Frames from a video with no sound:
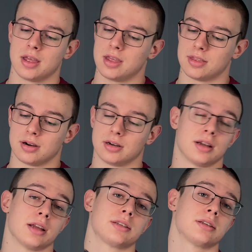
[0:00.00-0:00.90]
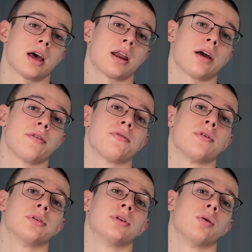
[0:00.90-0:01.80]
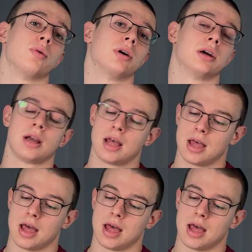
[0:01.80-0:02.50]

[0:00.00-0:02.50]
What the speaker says: Either it's an iPhone or